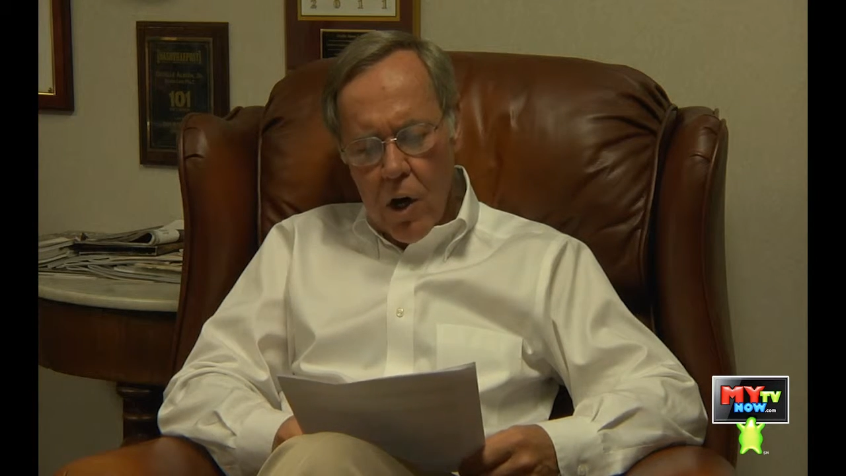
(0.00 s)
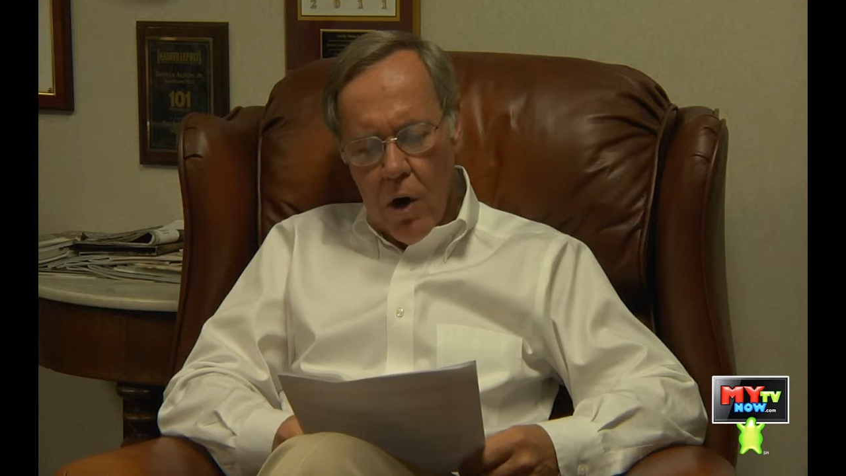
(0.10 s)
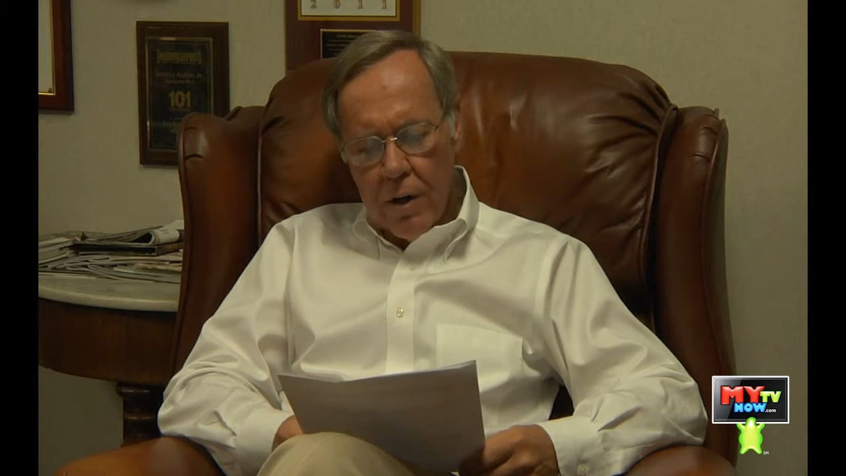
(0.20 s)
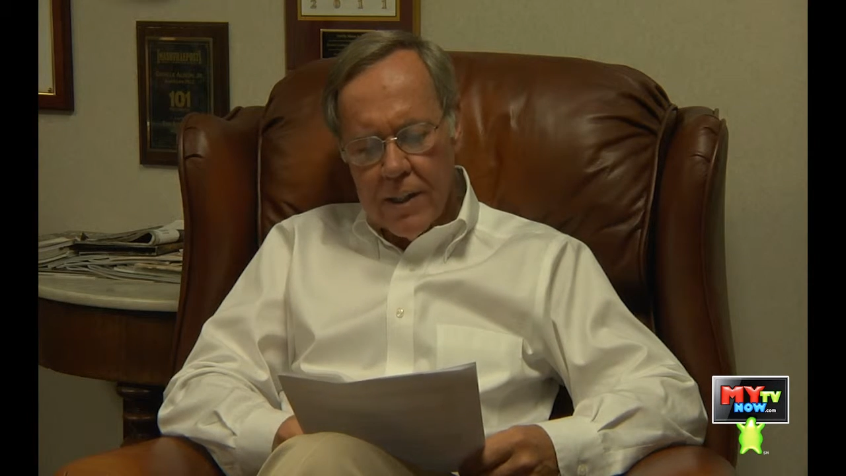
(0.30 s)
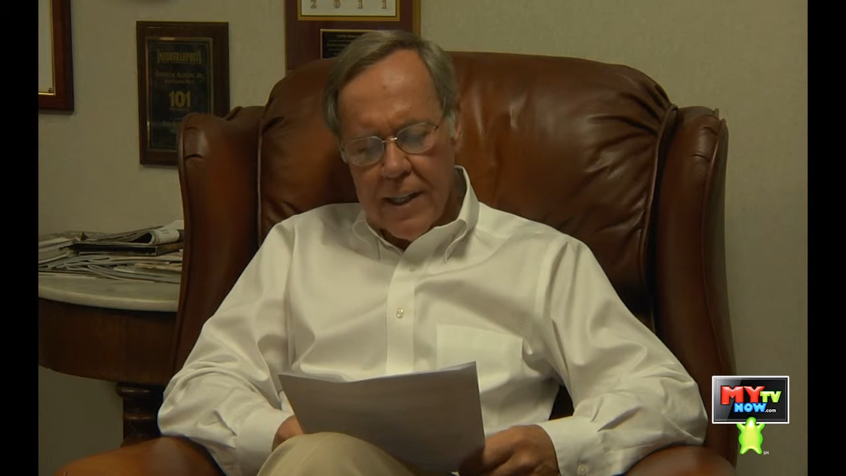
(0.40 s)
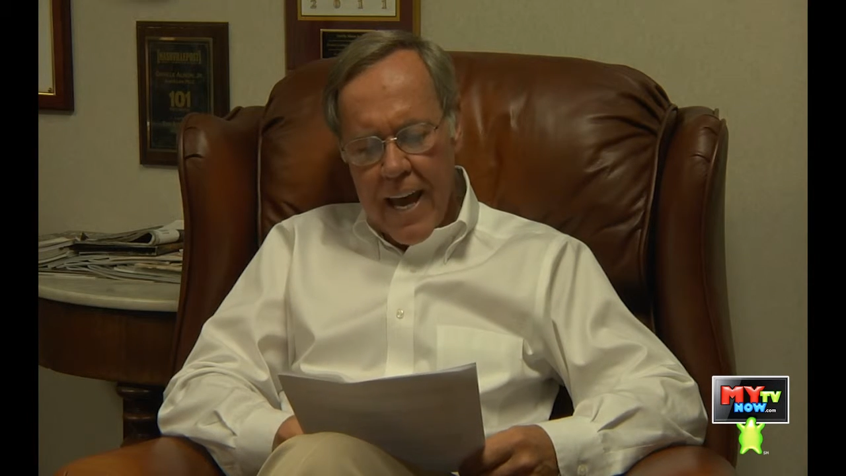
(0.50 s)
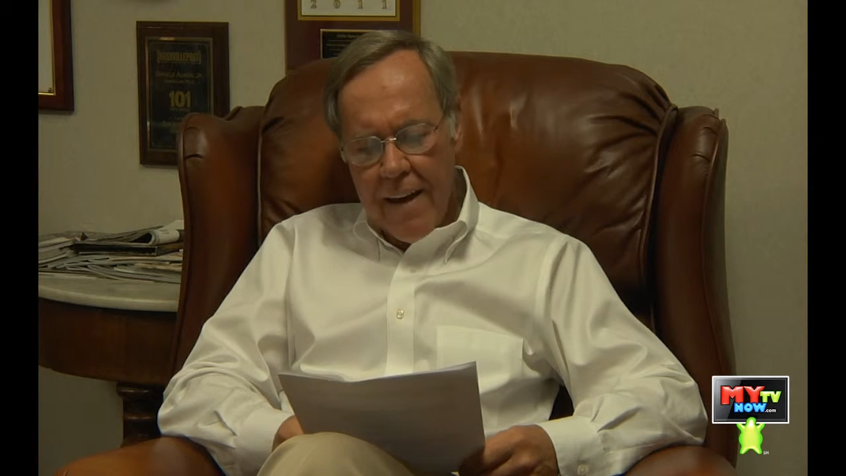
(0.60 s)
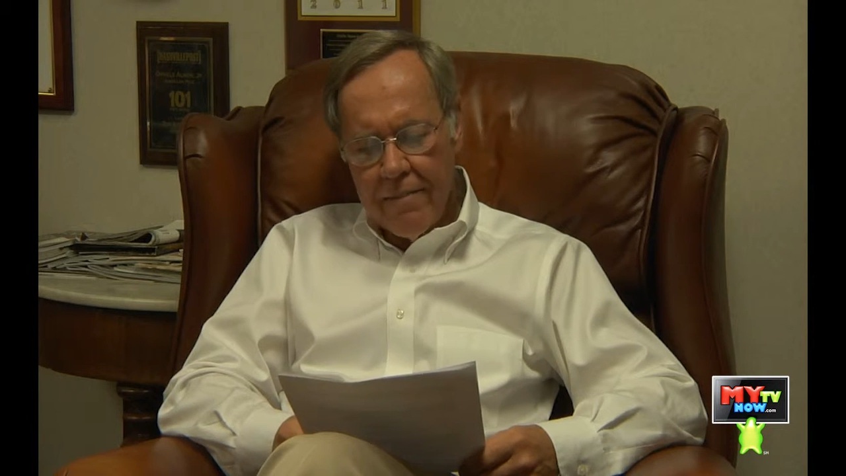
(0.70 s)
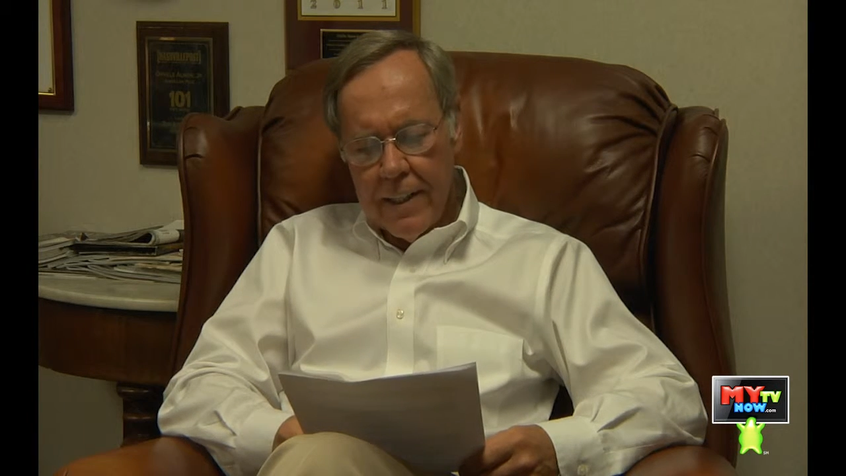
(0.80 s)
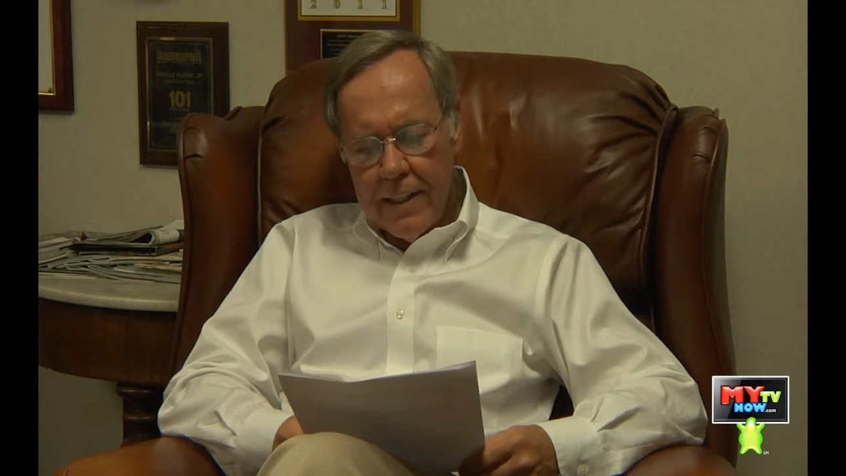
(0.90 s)
artist
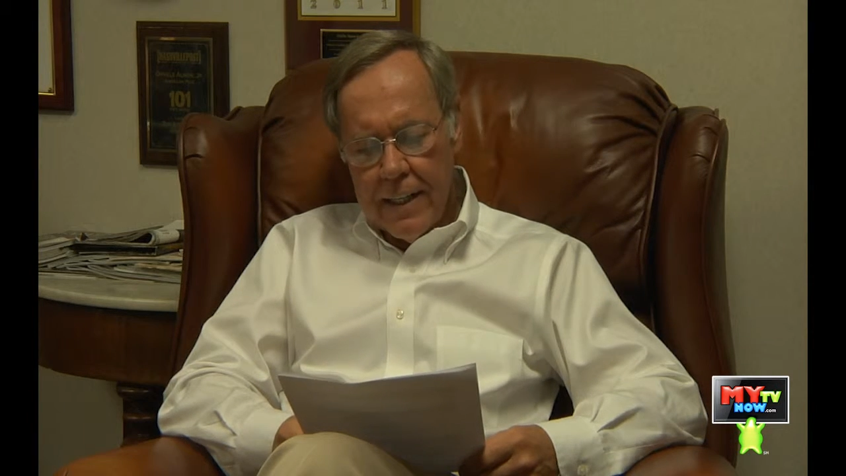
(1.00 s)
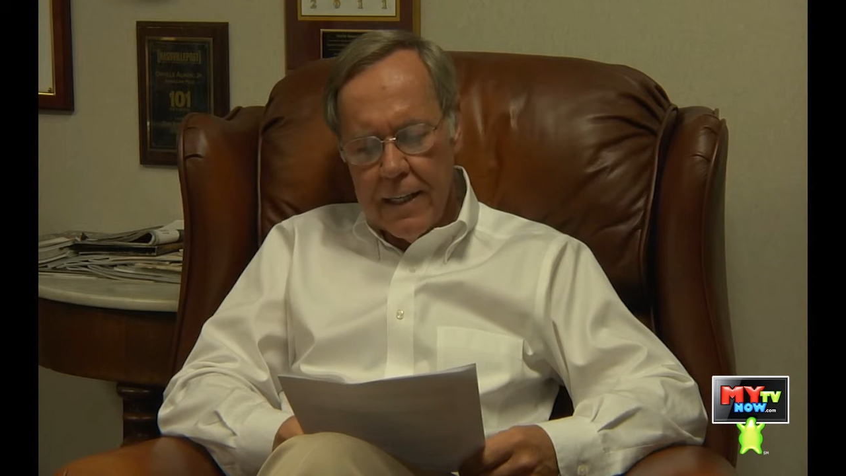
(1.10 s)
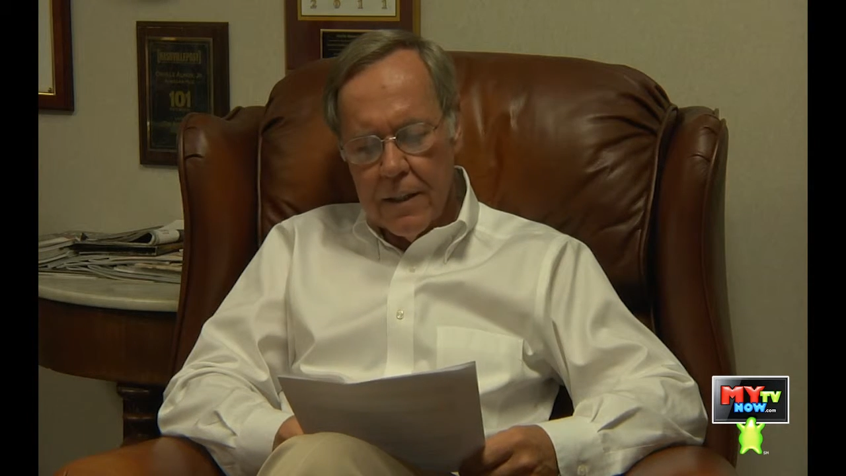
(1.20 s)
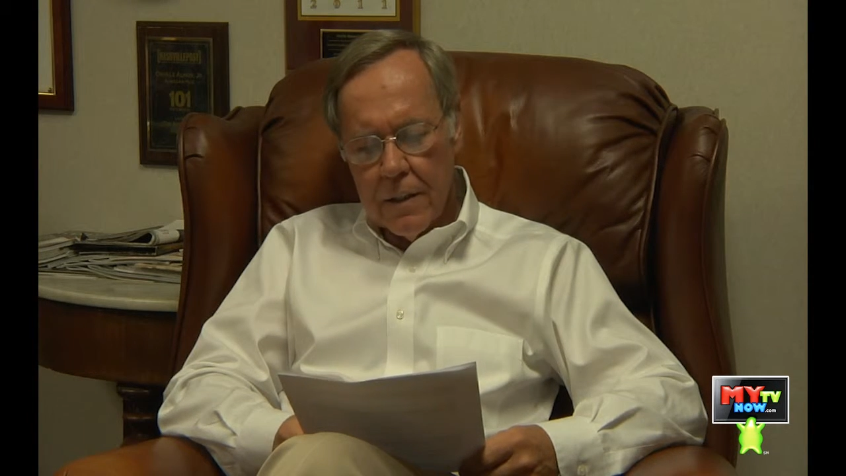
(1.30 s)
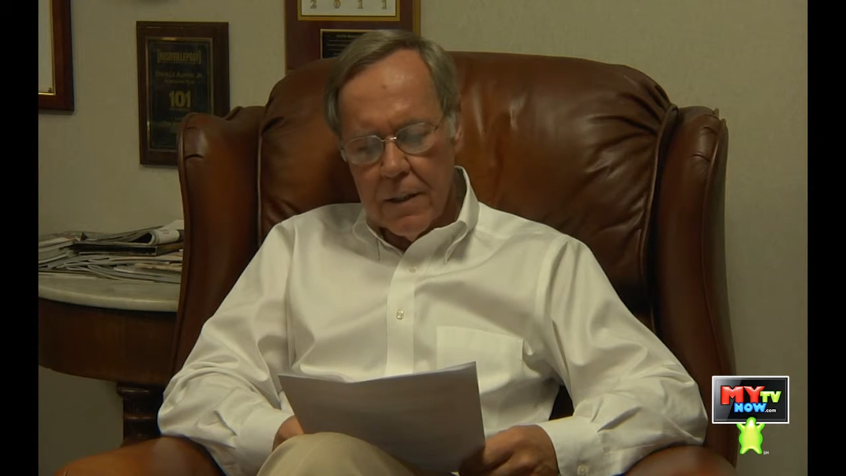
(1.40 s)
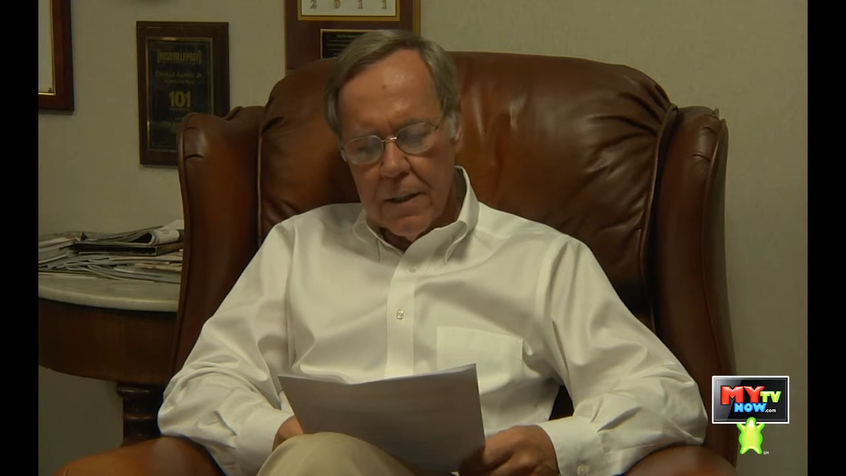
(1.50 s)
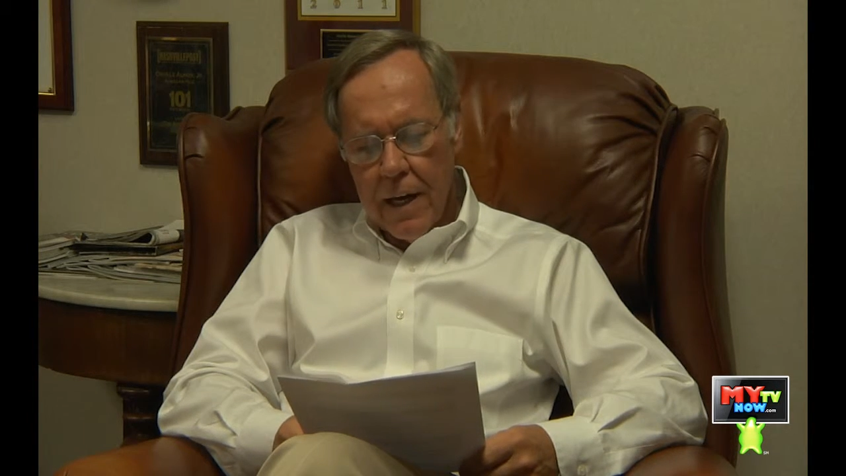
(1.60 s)
have in a deal,